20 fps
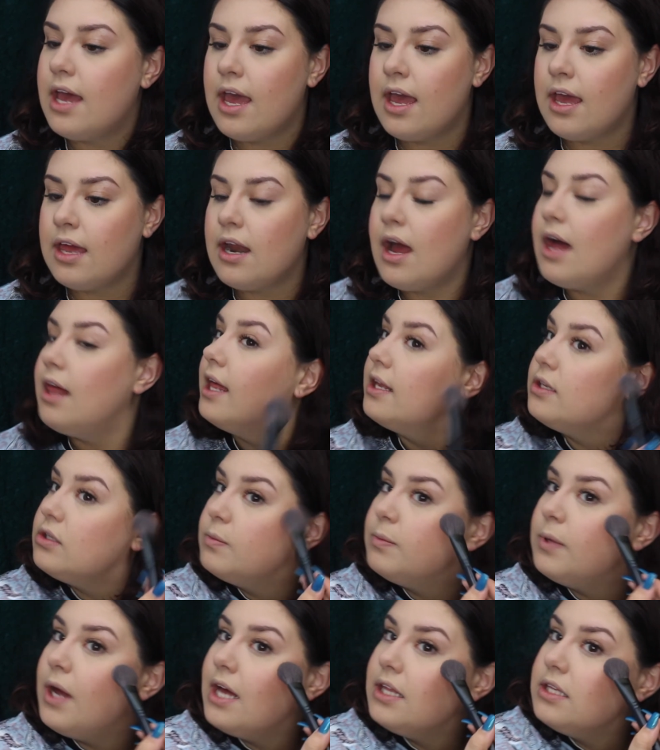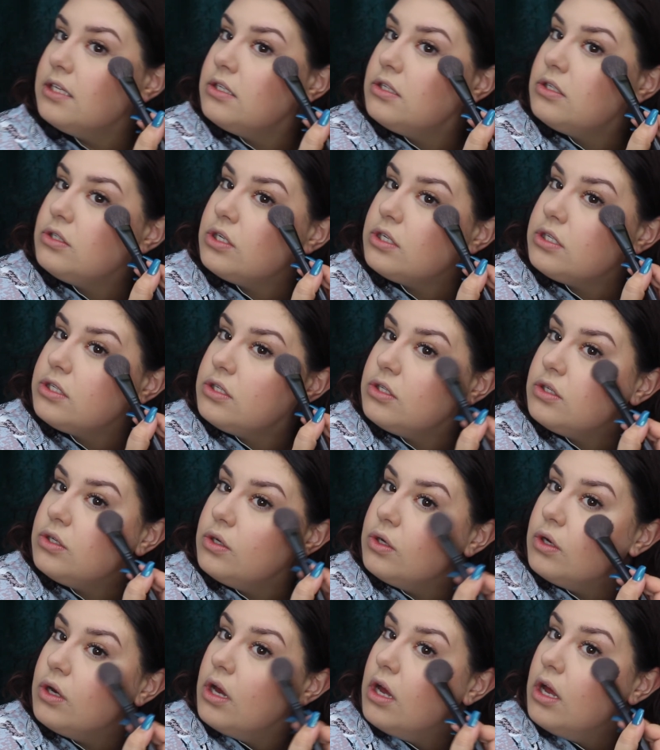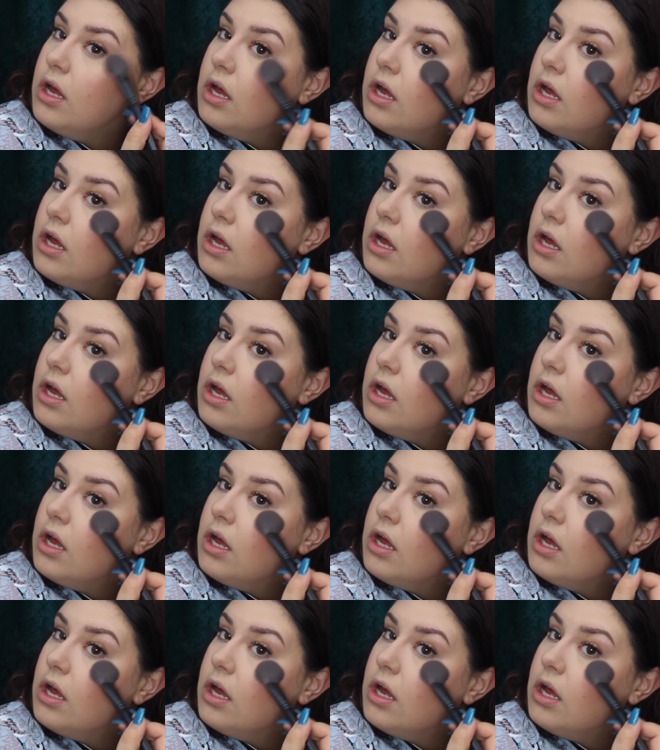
and I like to apply this just to